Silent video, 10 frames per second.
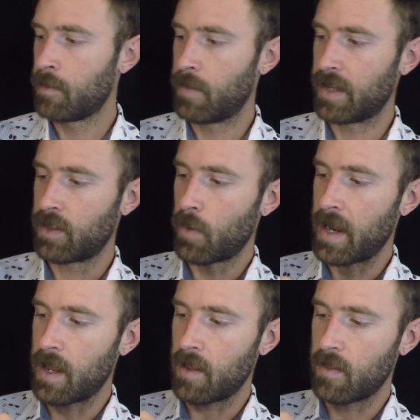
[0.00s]
but the
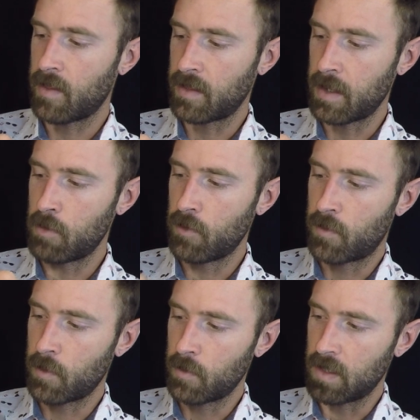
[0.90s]
way that they
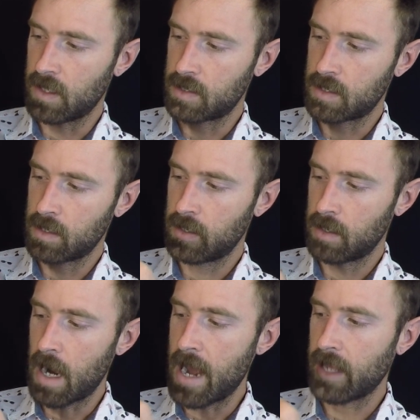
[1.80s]
move through these
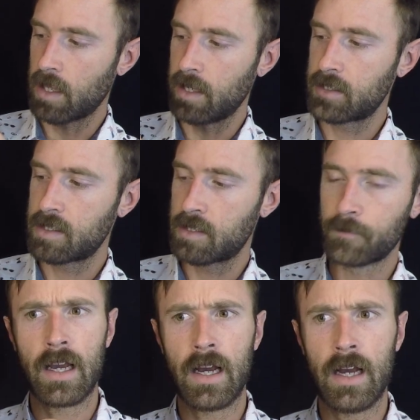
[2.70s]
eyelets
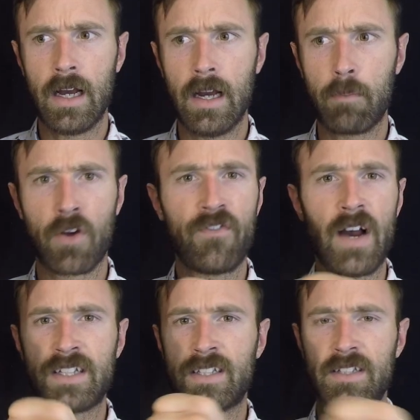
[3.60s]

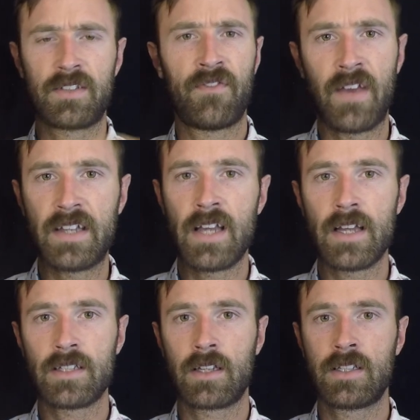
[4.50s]
provides this fantastic